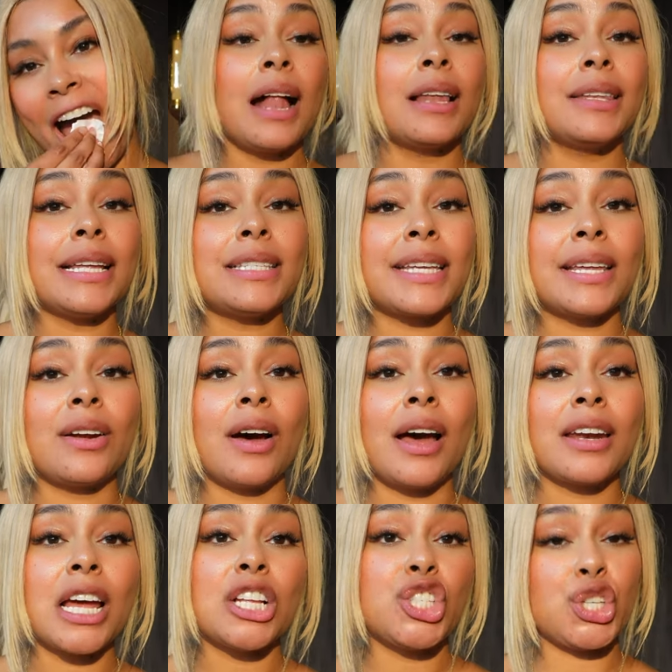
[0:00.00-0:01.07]
let's get on
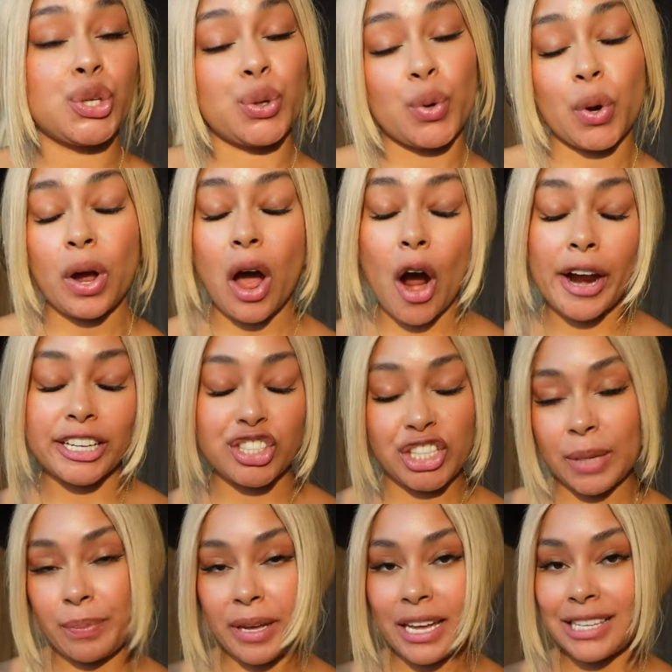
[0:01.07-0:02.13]
to our
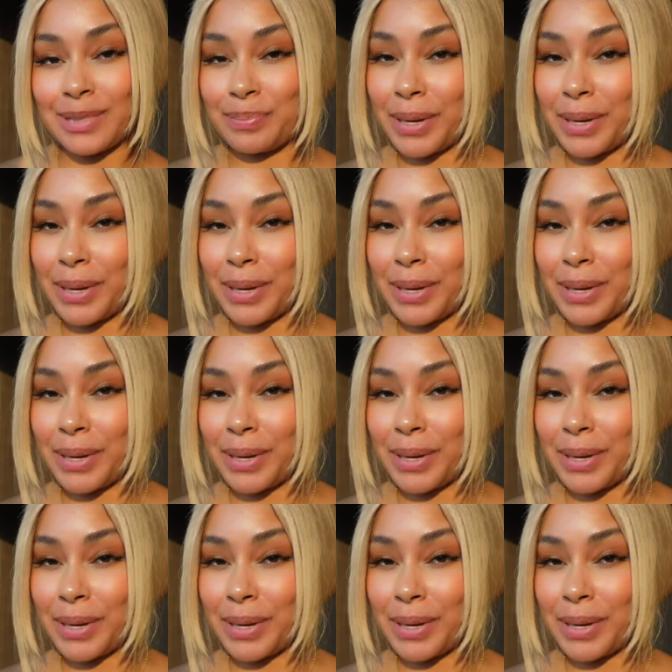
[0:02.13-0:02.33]
cheapies